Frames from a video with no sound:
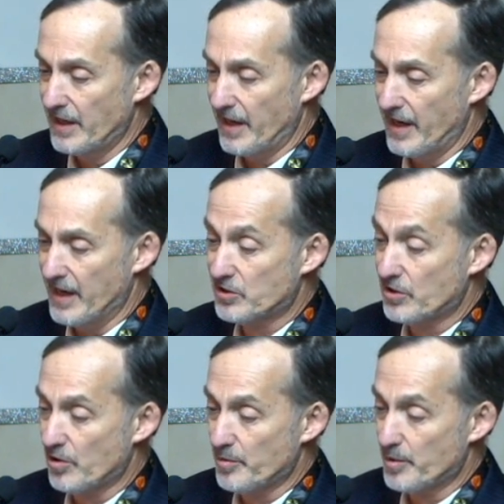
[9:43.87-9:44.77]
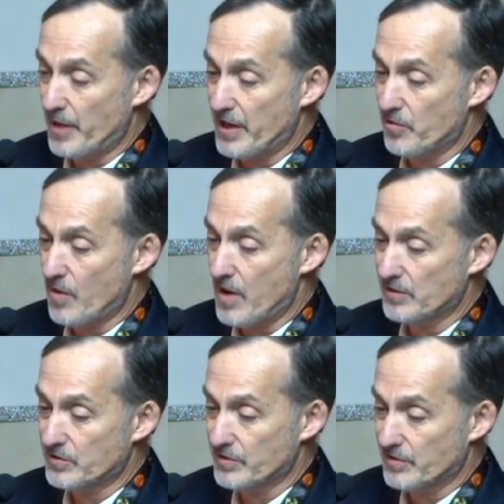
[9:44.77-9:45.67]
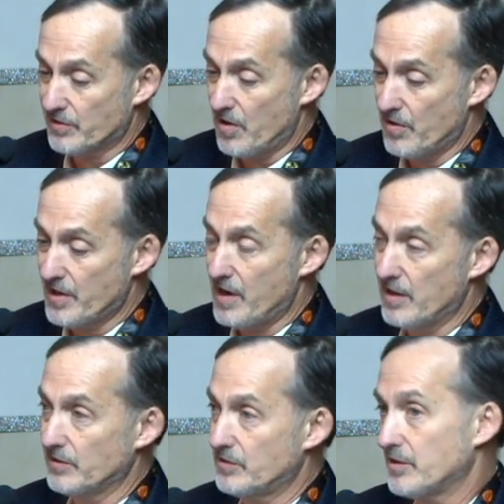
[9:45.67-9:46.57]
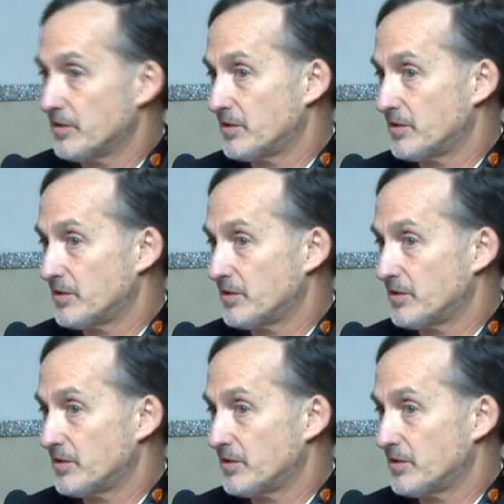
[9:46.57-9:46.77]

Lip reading: as determined by neurologists and cardiologists.